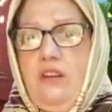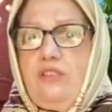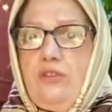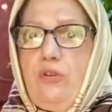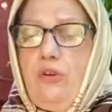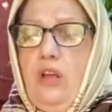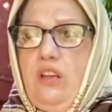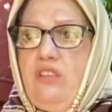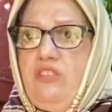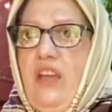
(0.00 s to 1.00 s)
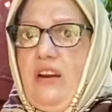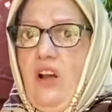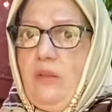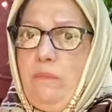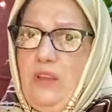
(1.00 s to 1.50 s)
So it
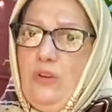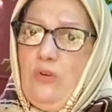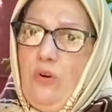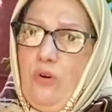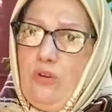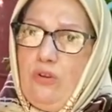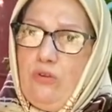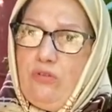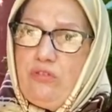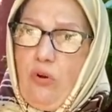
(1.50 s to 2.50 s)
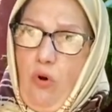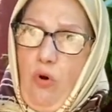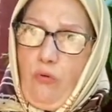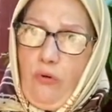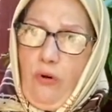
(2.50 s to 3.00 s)
cannot be used
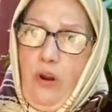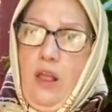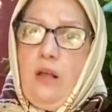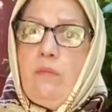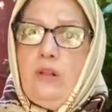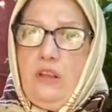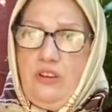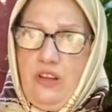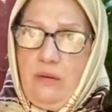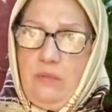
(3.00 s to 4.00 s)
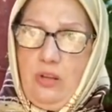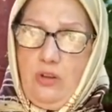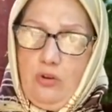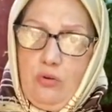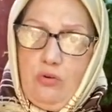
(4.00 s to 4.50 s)
over, but it can be
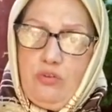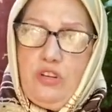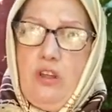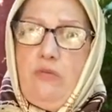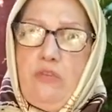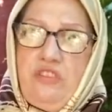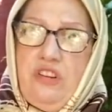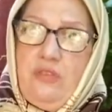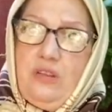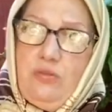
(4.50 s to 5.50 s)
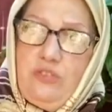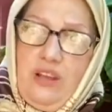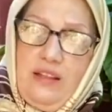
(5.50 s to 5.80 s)
used for 7 to 10